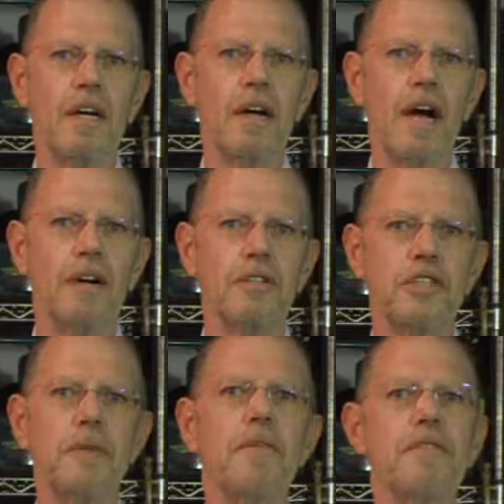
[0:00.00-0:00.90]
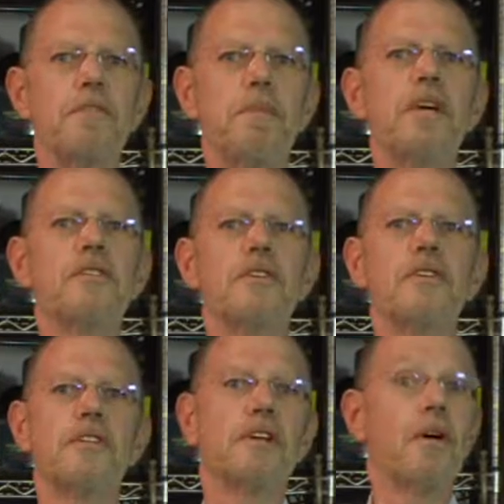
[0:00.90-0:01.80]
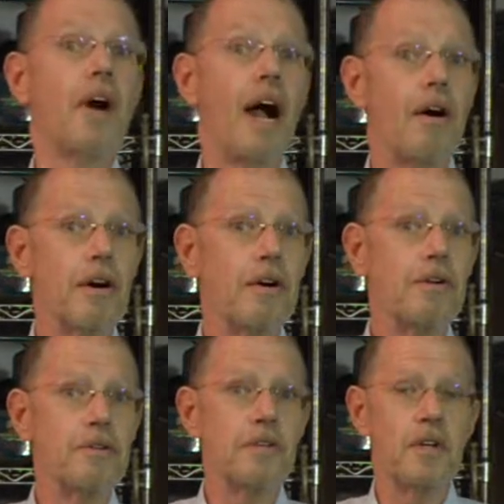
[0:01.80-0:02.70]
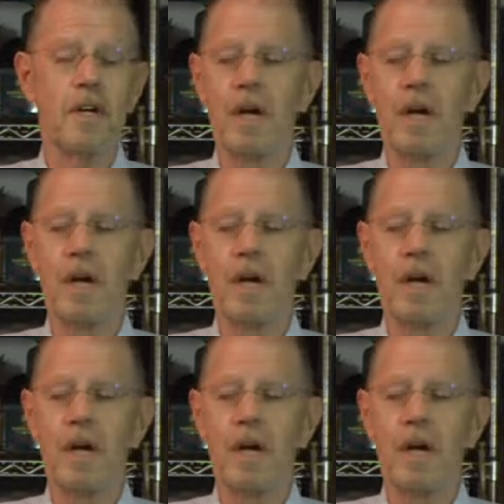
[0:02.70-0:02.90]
In some of his pieces, there are arrows.